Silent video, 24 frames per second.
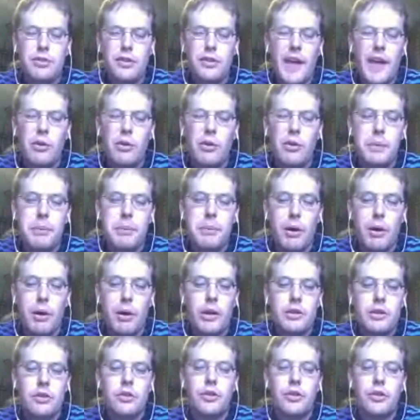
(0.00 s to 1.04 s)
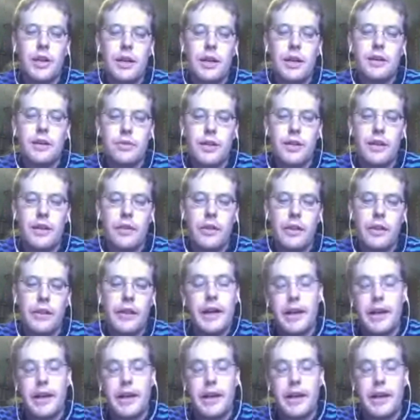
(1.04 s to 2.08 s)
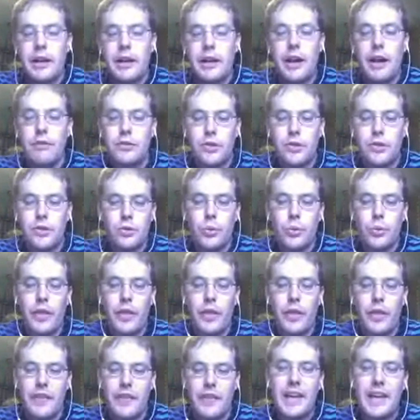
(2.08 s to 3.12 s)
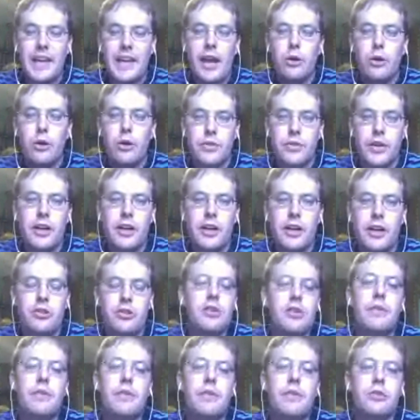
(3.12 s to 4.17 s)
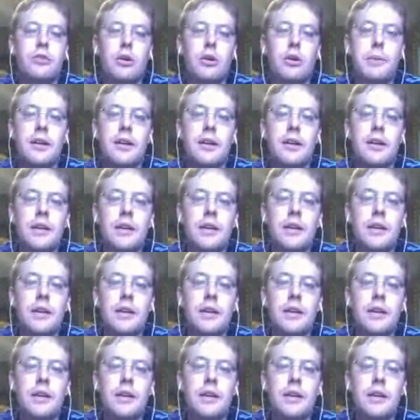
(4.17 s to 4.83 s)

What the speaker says: And so that would be my one critique is that, like, again, I use this word, like the ghettoization of this army.